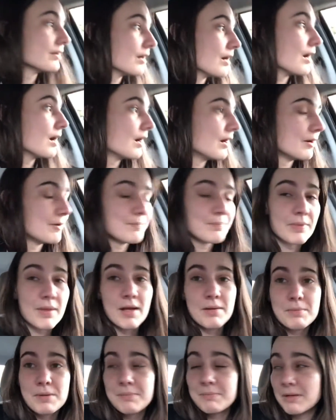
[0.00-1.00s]
I'm
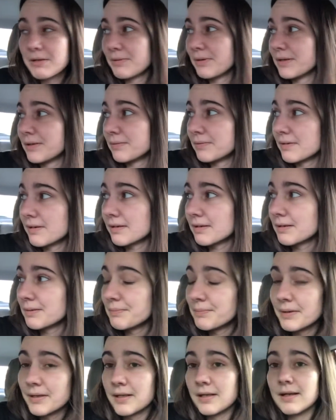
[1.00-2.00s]
on my way to work,
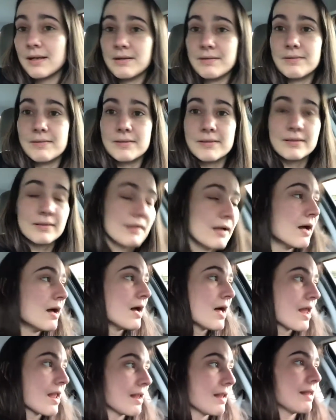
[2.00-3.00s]
but I will
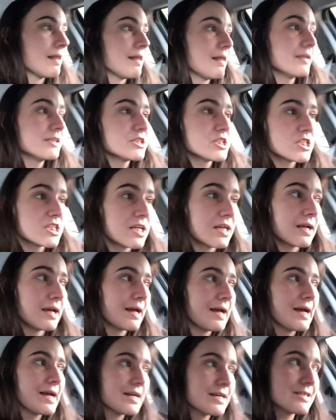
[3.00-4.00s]
let you
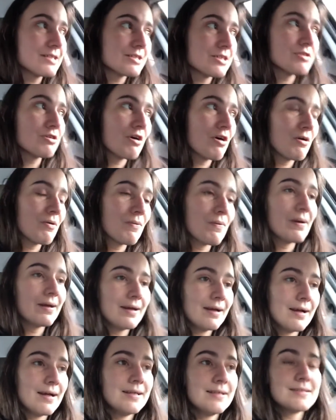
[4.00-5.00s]
guys know what
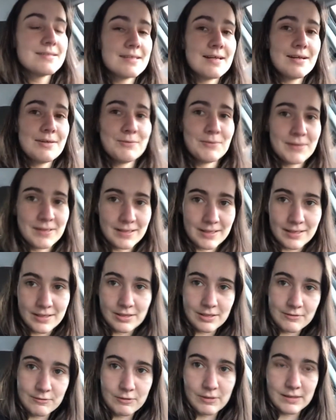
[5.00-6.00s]
I decide when I get
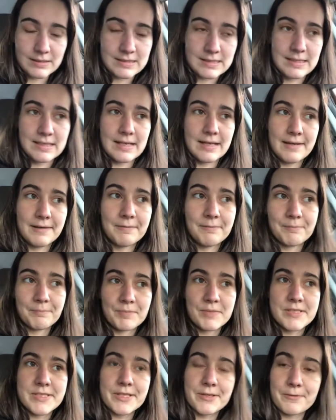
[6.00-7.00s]
off work today.
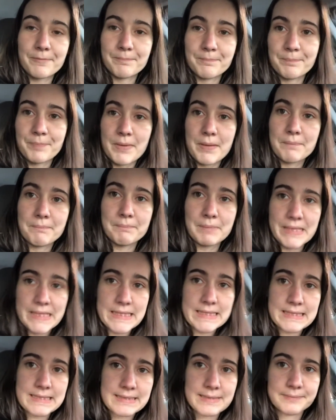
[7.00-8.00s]
So,
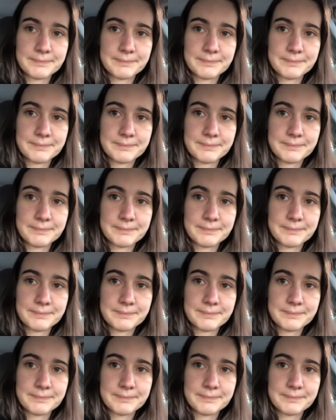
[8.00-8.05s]
peace.